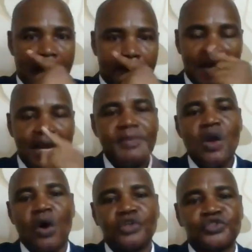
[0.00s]
But let me
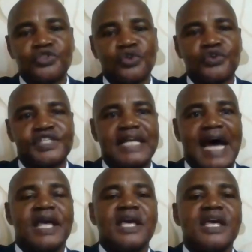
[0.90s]
also say
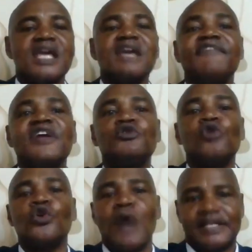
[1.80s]
that even
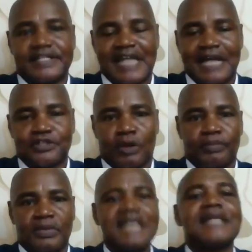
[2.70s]
though you are a startup,
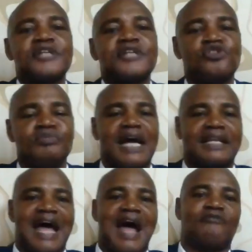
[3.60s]
let's assume that
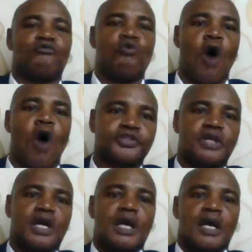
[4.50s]
I've worked
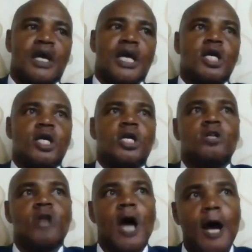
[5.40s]

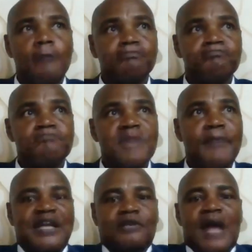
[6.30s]
in a
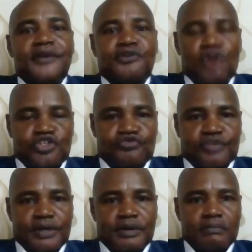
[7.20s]
particular industry
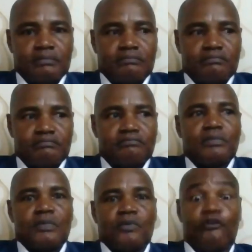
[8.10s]

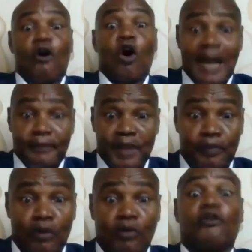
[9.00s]
for other
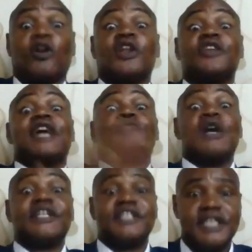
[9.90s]
people for say
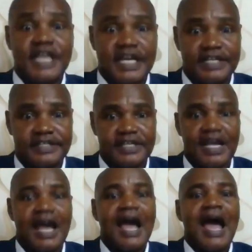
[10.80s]
20 years,
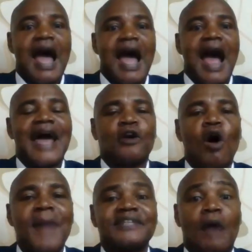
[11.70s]
and I come out
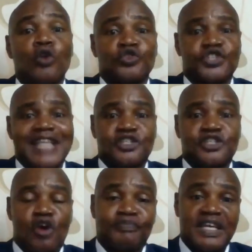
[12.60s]
and I want to start
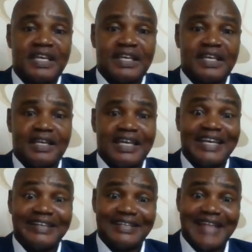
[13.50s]
something
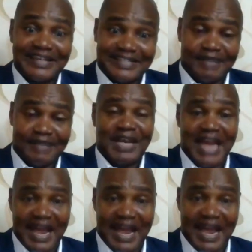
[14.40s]
in that similar
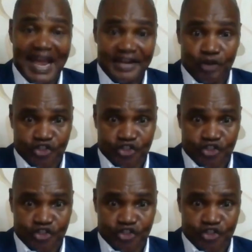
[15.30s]
industry.